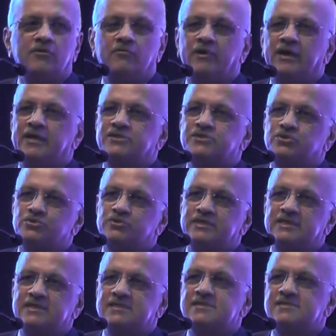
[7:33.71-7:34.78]
where
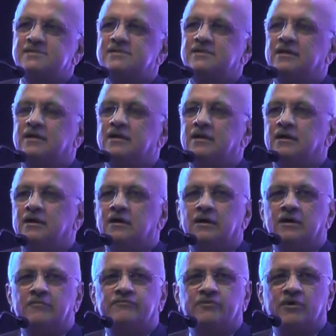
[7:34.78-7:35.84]
students
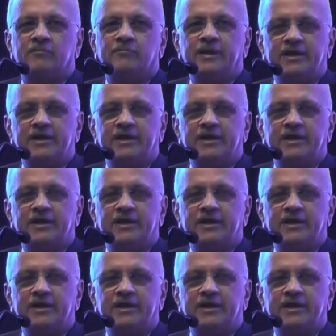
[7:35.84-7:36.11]
from